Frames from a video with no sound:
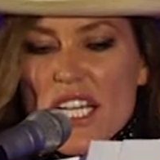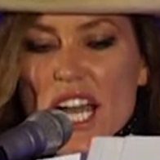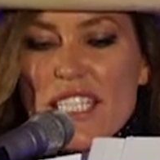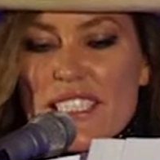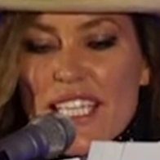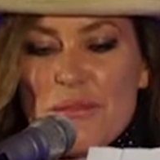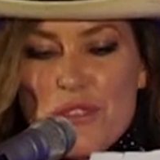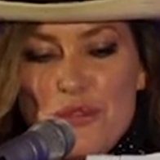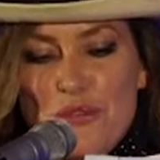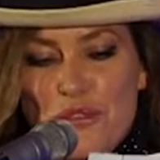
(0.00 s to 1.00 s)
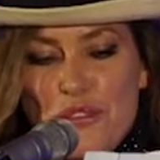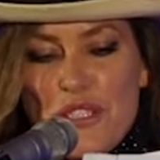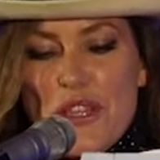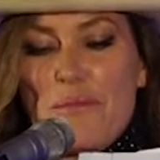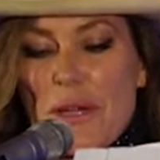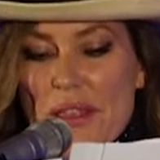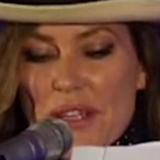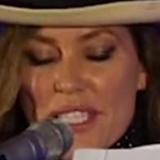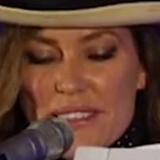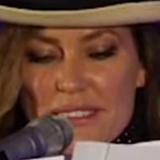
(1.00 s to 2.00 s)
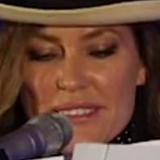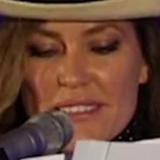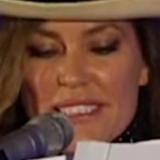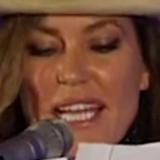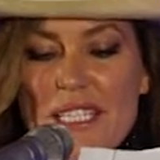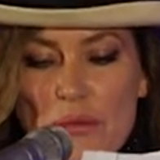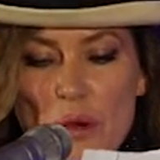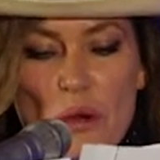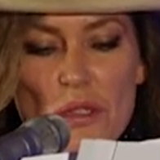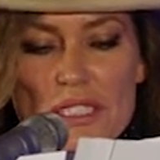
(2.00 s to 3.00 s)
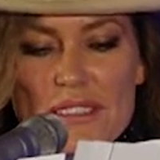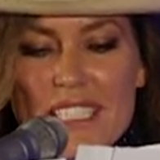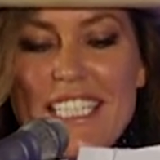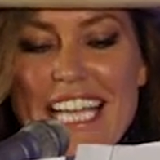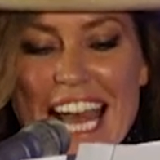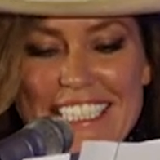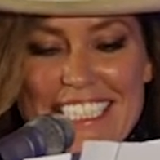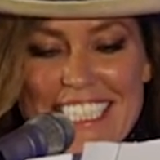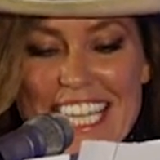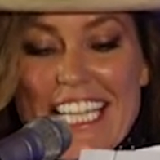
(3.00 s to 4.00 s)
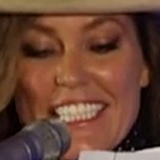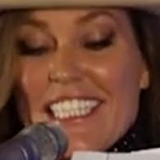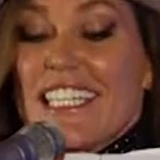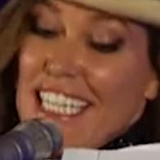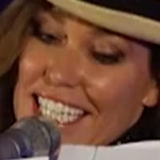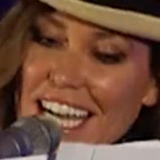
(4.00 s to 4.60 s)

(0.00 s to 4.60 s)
and came two further brethren, Danny Ward and Andy King, King